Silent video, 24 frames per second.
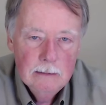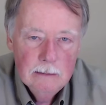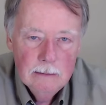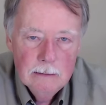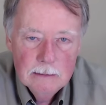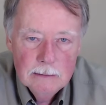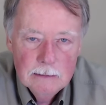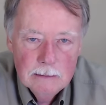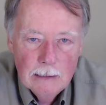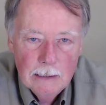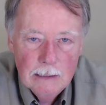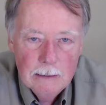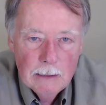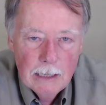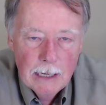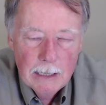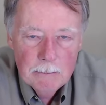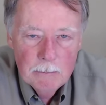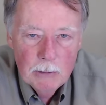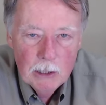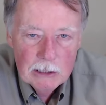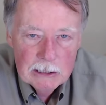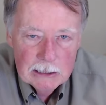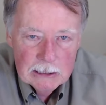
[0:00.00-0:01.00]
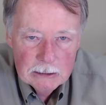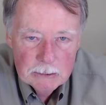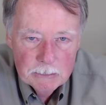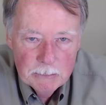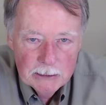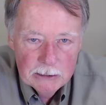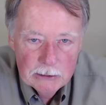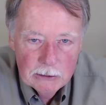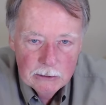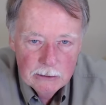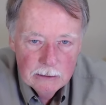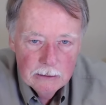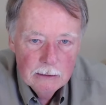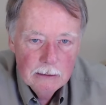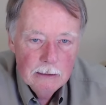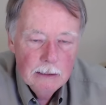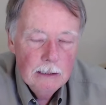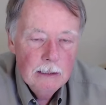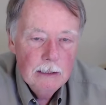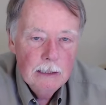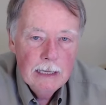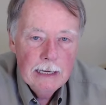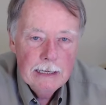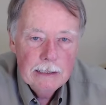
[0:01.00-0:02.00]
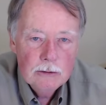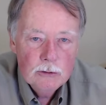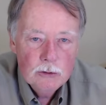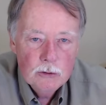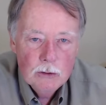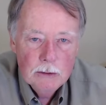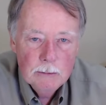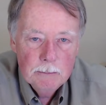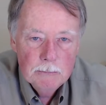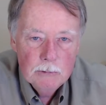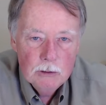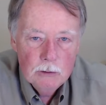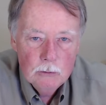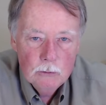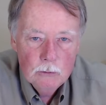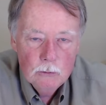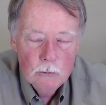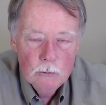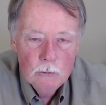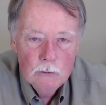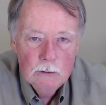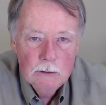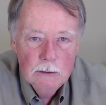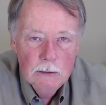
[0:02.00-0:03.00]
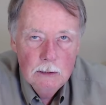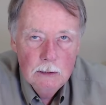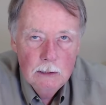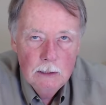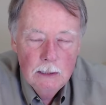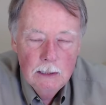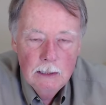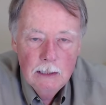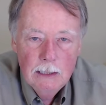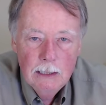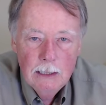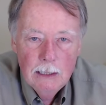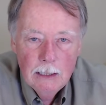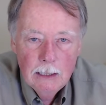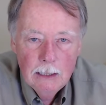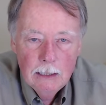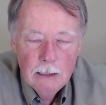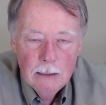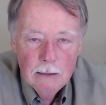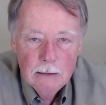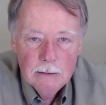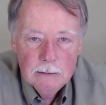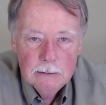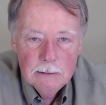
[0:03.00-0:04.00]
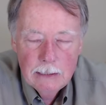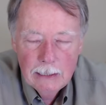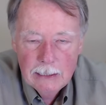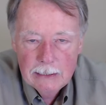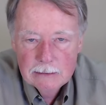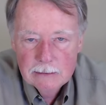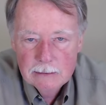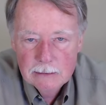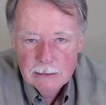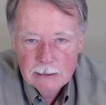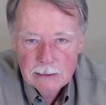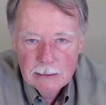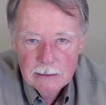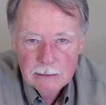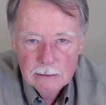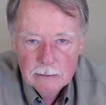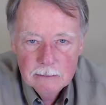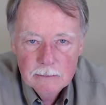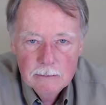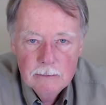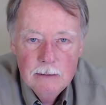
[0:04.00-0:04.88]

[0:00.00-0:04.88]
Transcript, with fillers: This I, I bought this material on our last trip to uh, Tanzania.